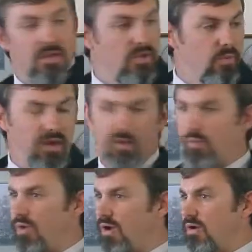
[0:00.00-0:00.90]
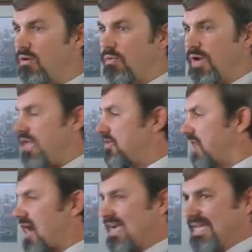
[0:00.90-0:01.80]
you wonder, what, what are you
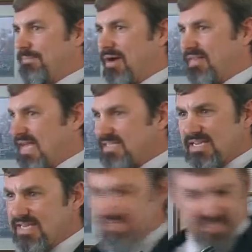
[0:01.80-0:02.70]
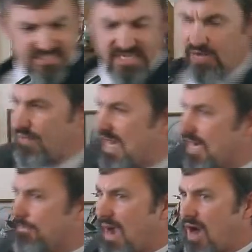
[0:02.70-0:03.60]
talking about? That's not the Jesus I
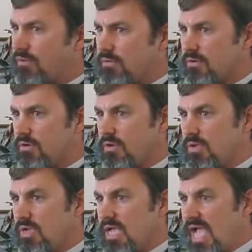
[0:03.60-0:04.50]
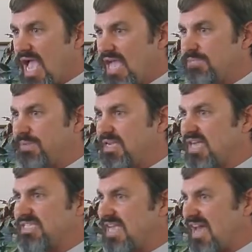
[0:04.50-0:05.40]
read about. That's
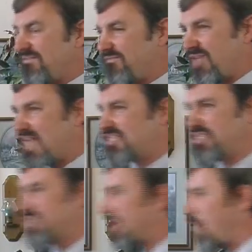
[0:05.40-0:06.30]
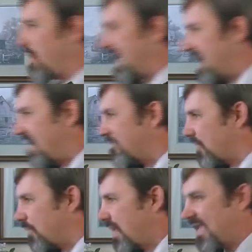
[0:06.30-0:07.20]
because the flesh is so
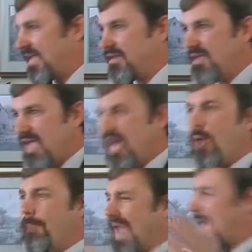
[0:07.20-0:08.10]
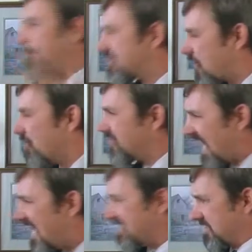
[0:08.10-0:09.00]
evil and wicked, it will make up its
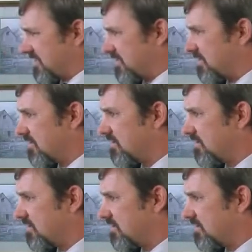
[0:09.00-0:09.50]
own Jesus.